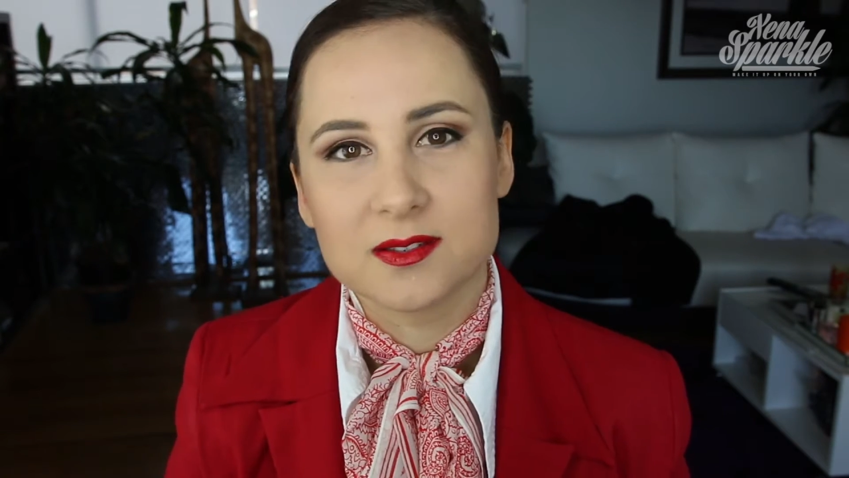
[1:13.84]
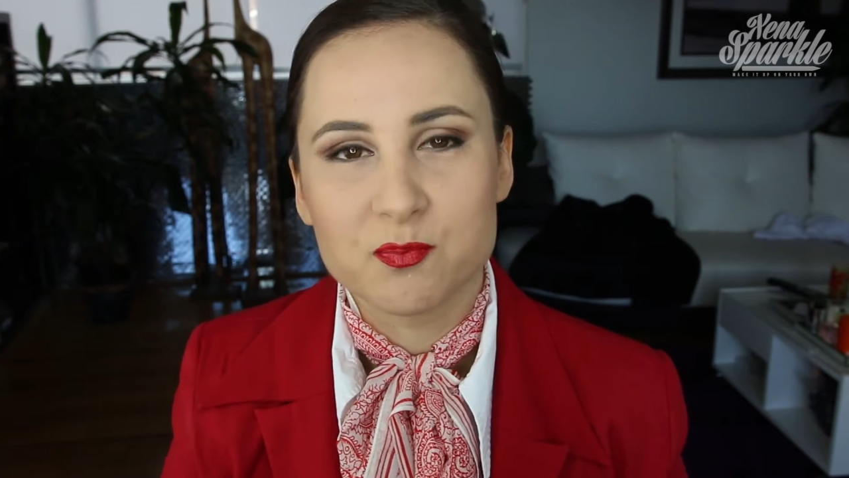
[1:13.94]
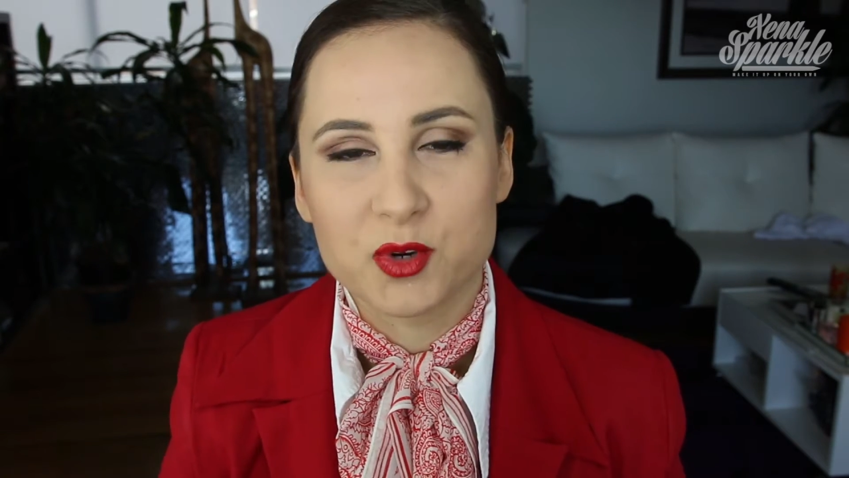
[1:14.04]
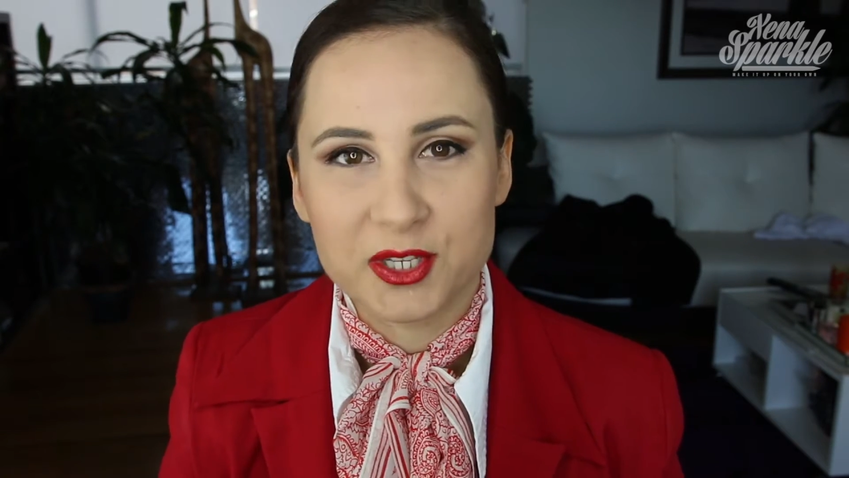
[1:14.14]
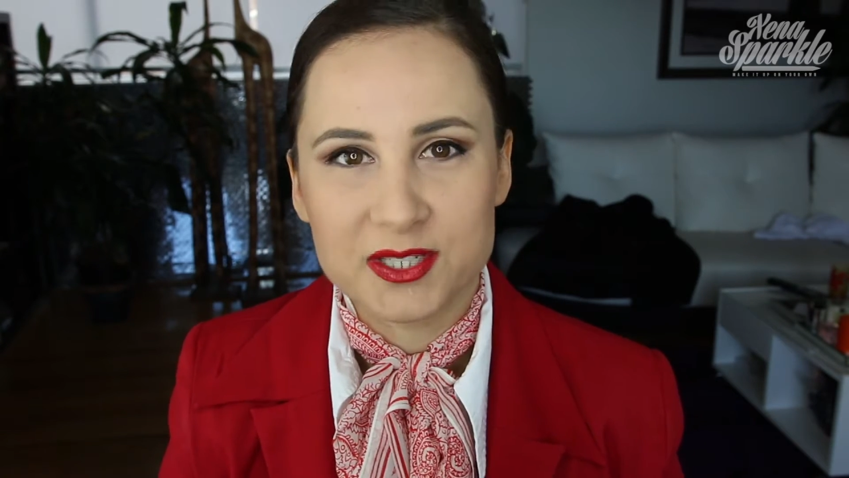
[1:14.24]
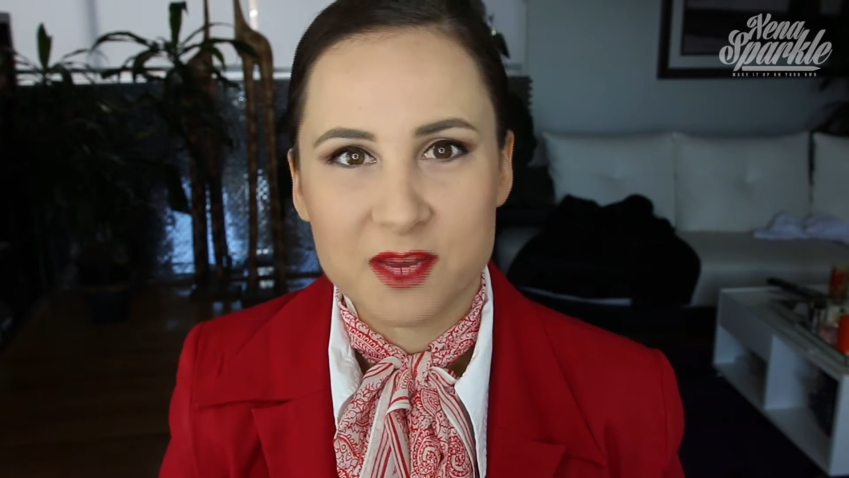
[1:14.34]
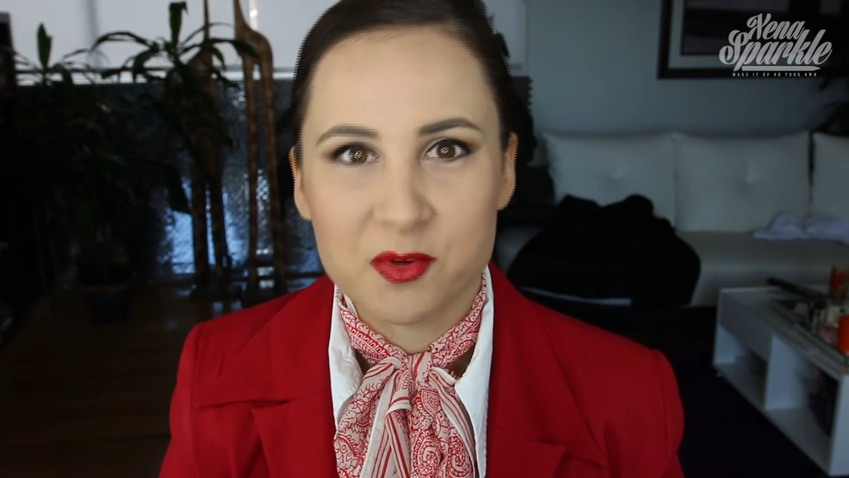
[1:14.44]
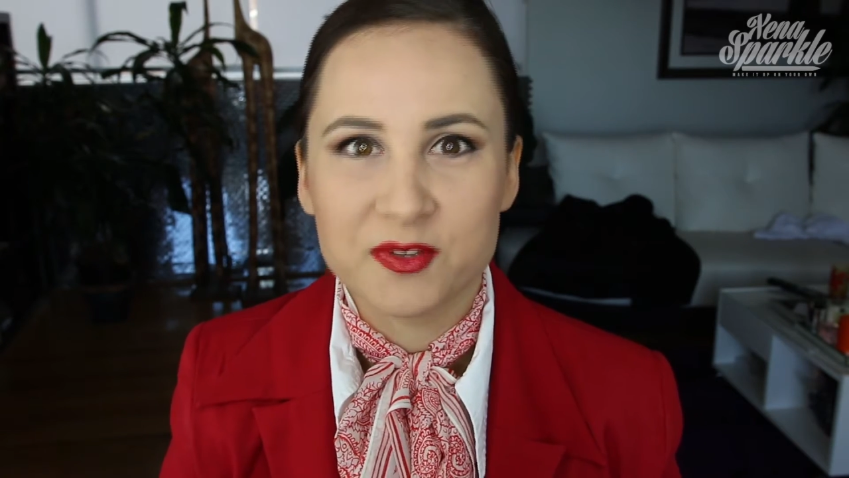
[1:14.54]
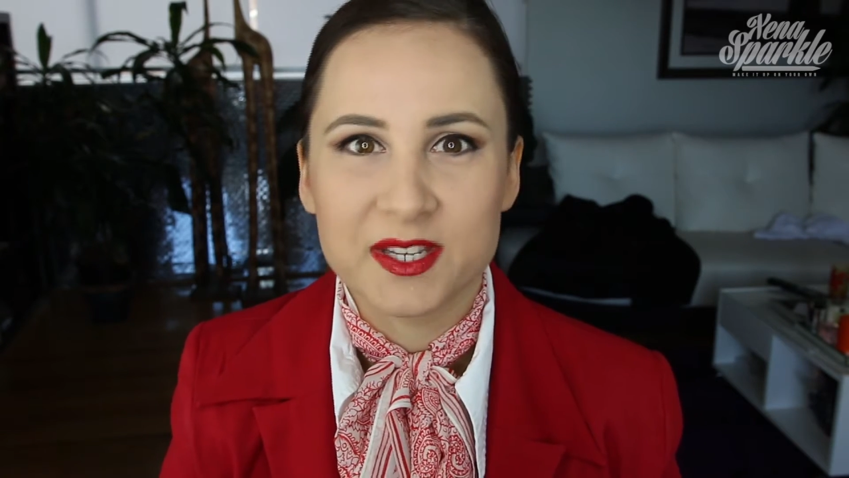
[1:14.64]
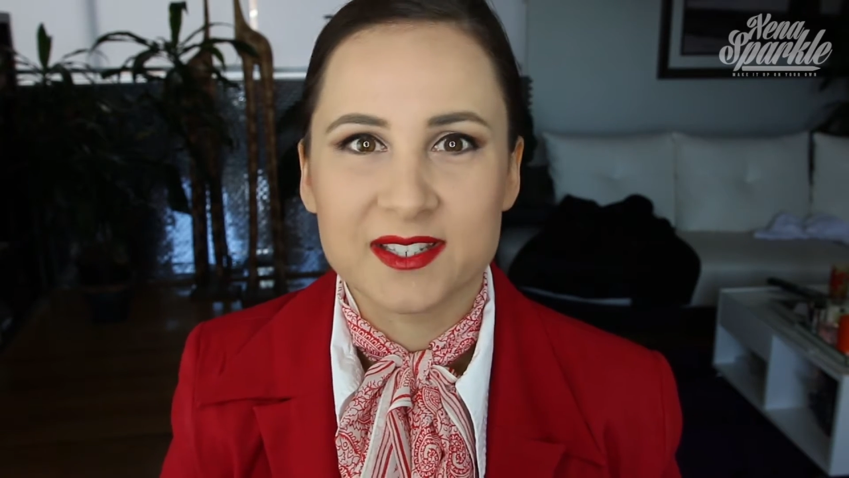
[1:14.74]
pretty damn
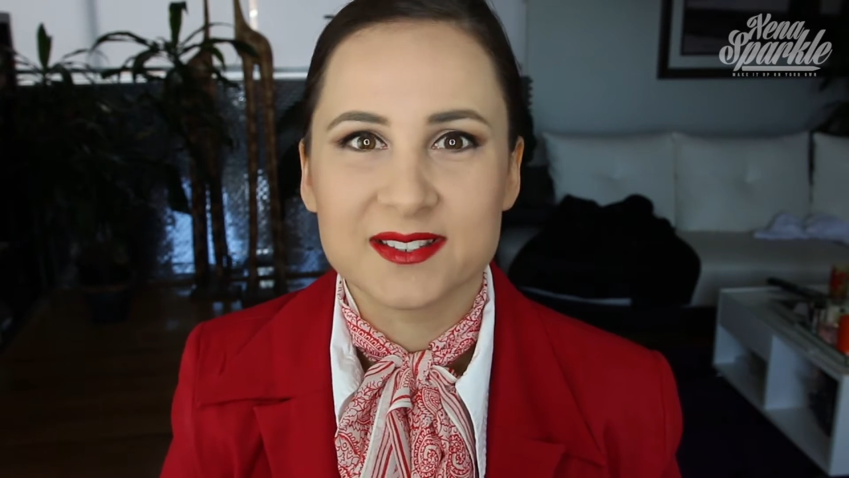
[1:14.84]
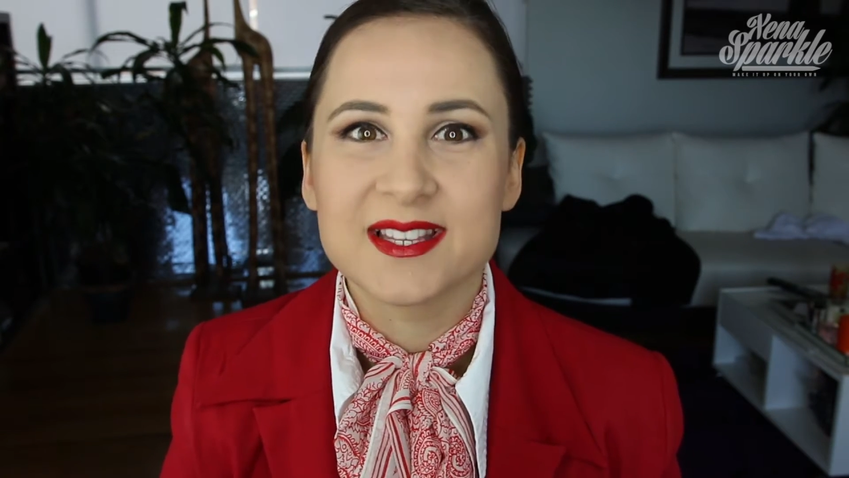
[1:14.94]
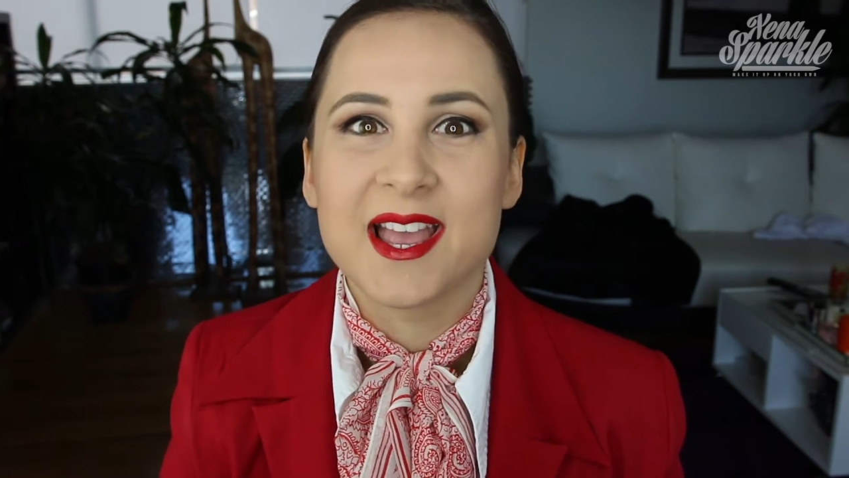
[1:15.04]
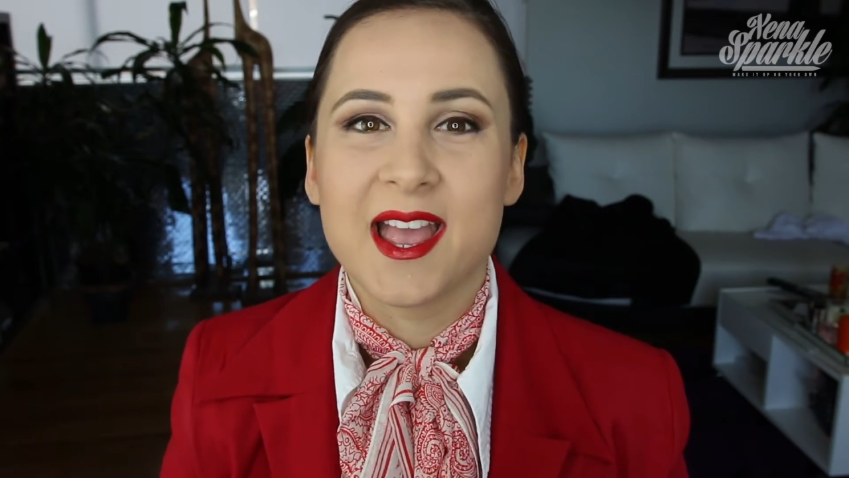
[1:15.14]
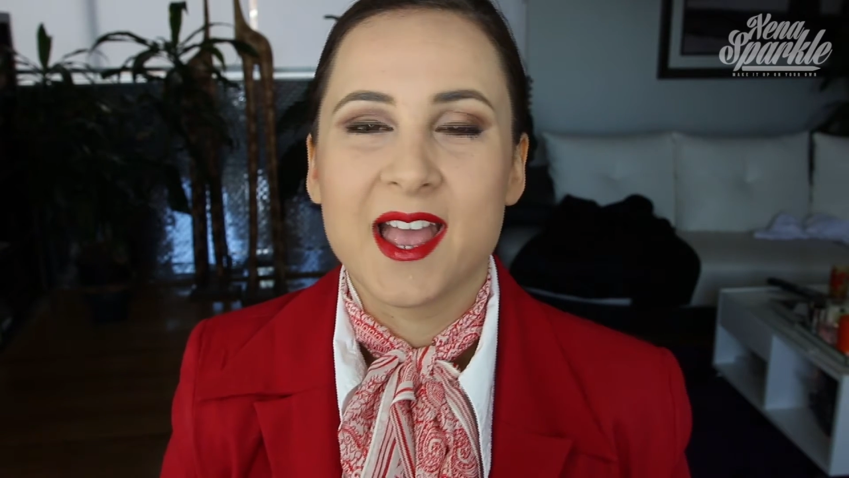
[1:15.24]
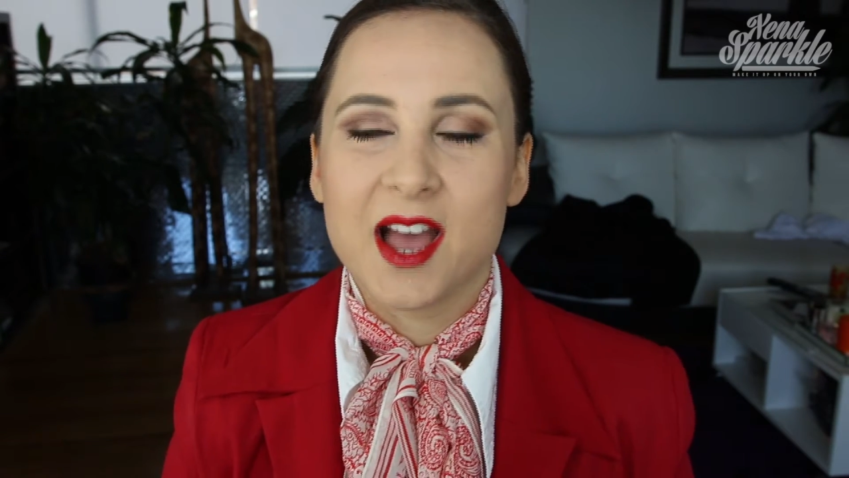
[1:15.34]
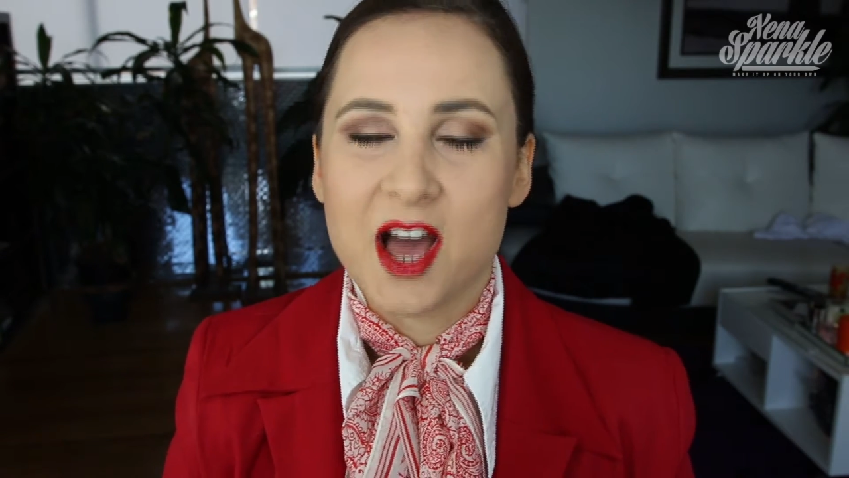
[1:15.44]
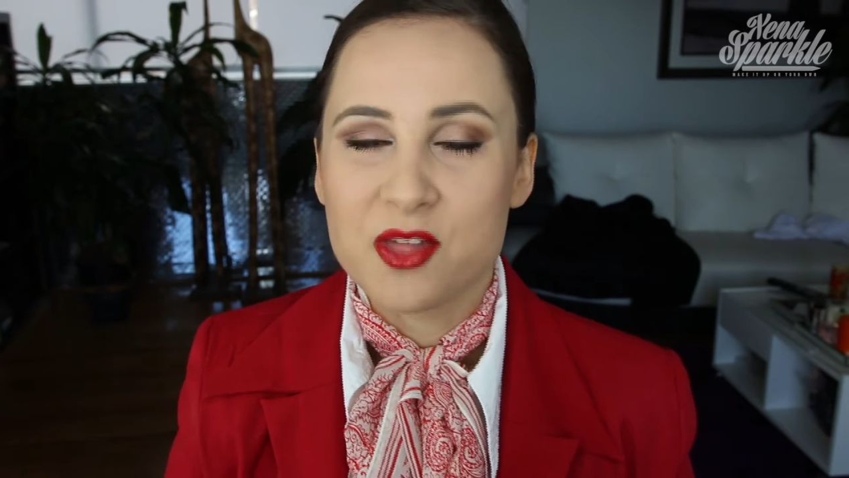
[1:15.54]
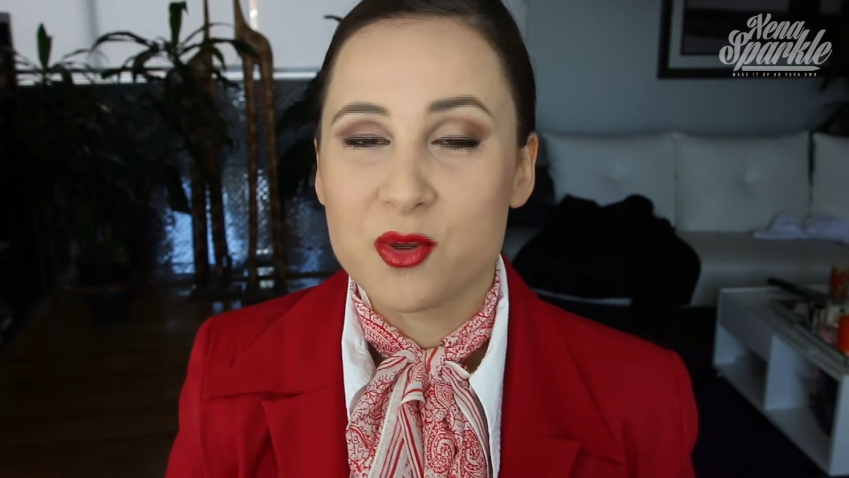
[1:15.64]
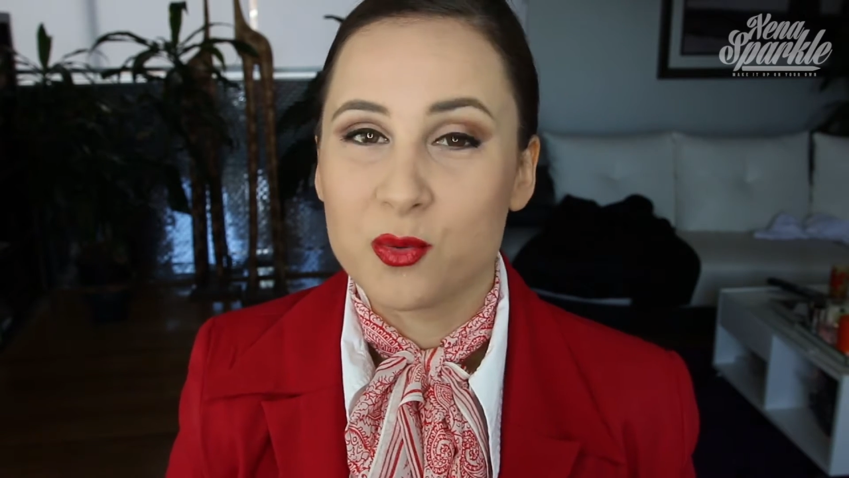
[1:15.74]
obvious,
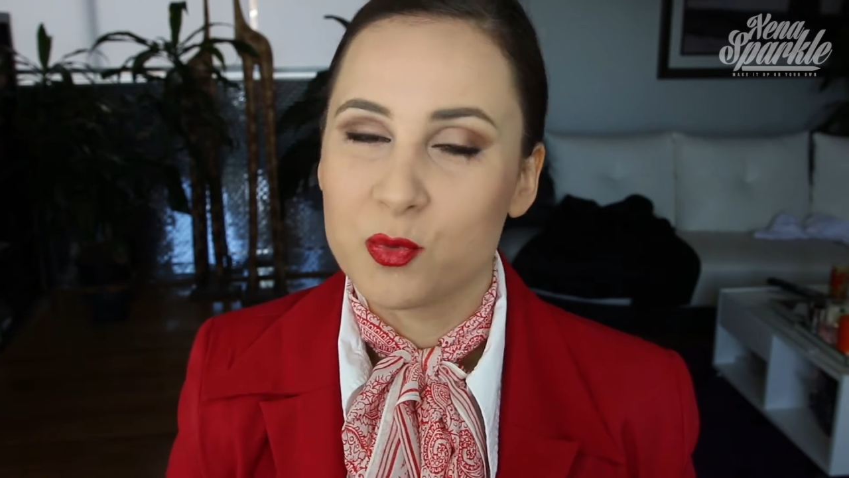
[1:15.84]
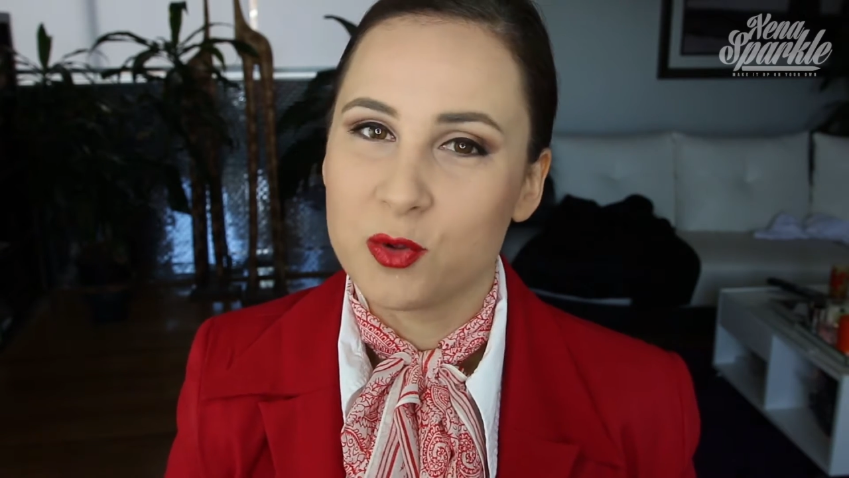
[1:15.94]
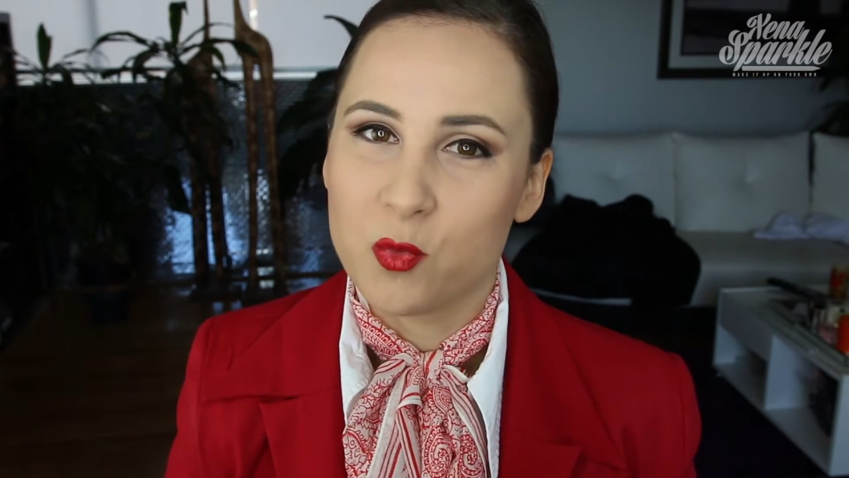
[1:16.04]
I thought, well,